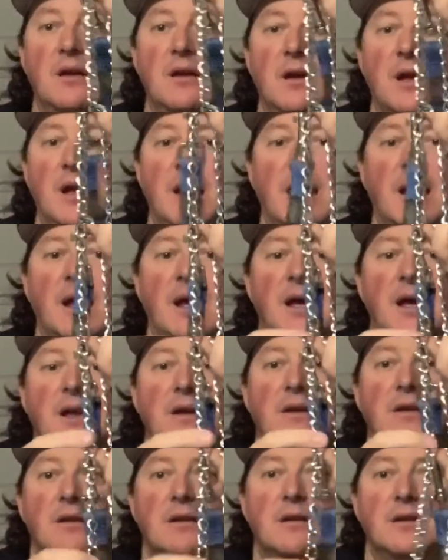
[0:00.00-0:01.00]
and
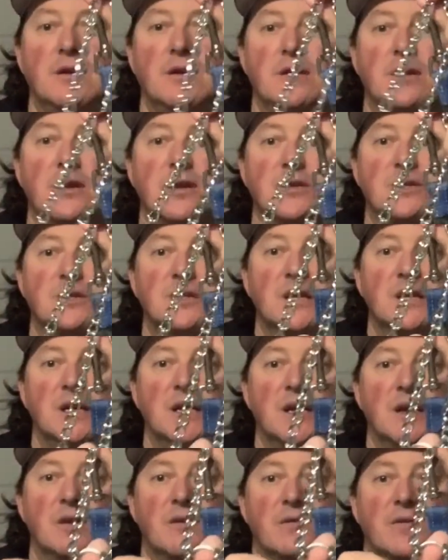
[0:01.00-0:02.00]
you can see
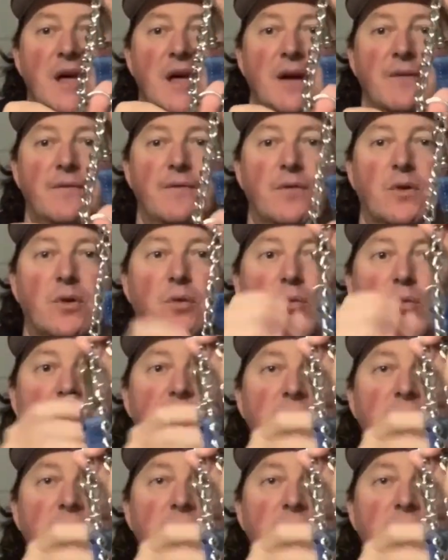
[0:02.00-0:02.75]
here that full ring.